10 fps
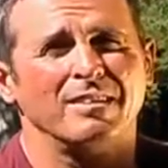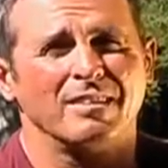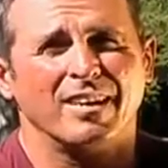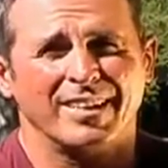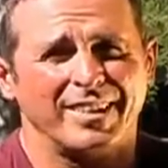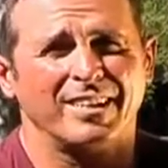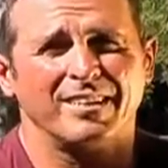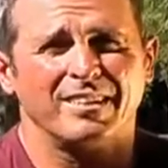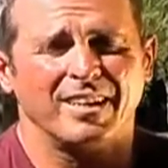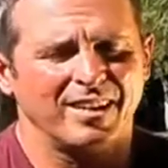I did.
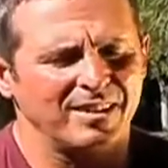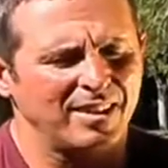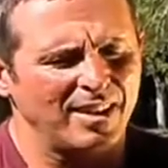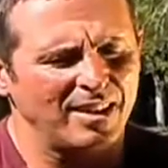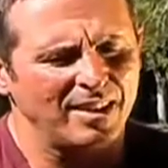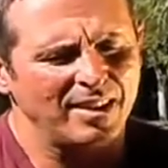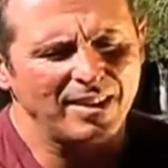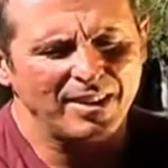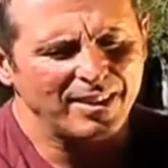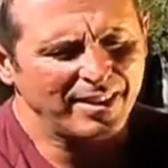
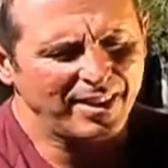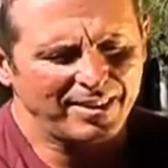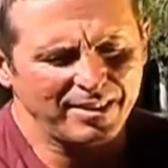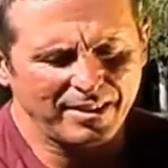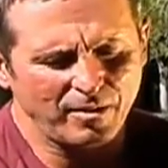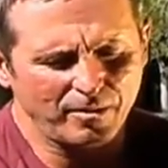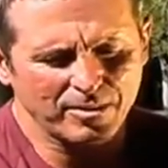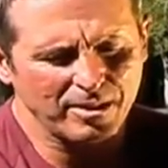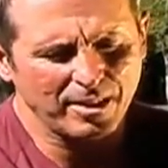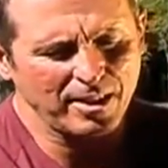And it
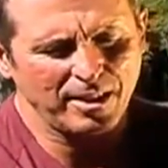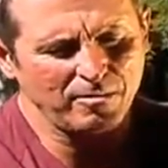was nothing.